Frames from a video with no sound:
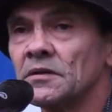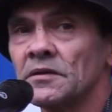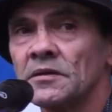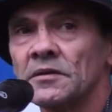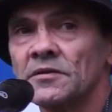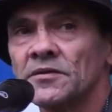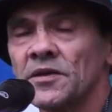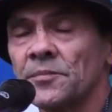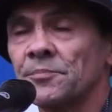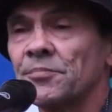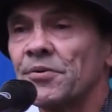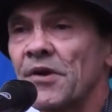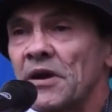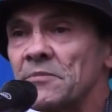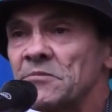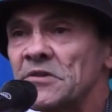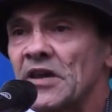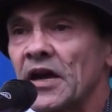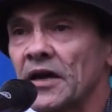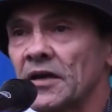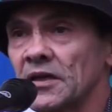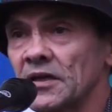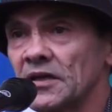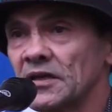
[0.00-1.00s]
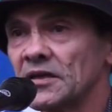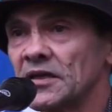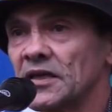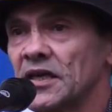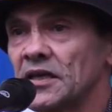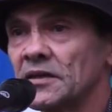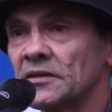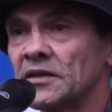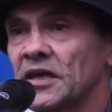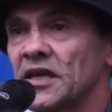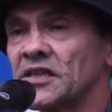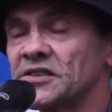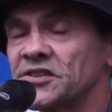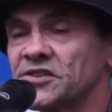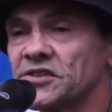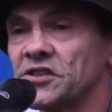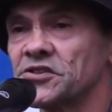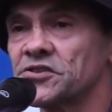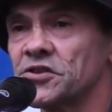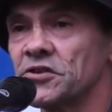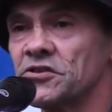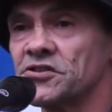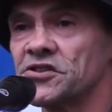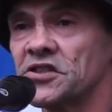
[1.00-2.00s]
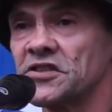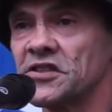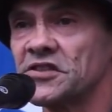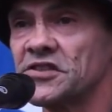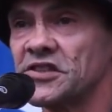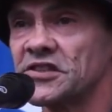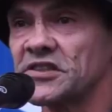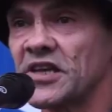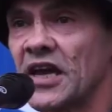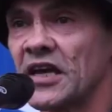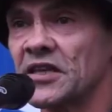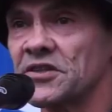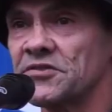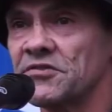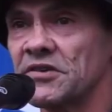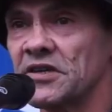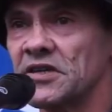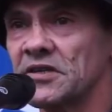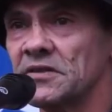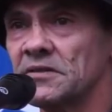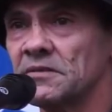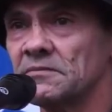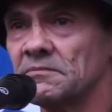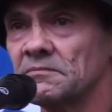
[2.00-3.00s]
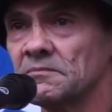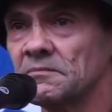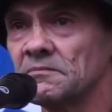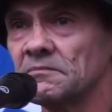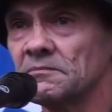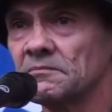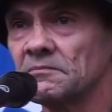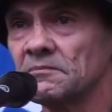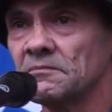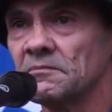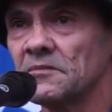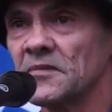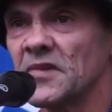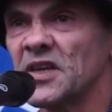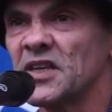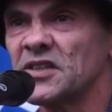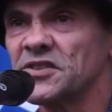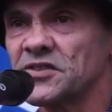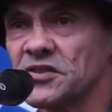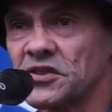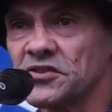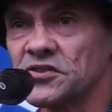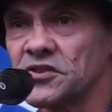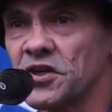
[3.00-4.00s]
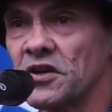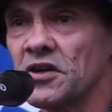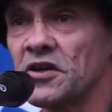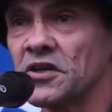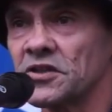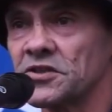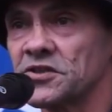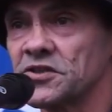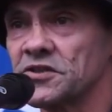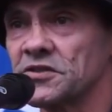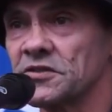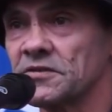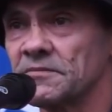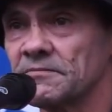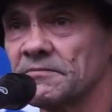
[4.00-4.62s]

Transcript: The premier institution in this country is the church.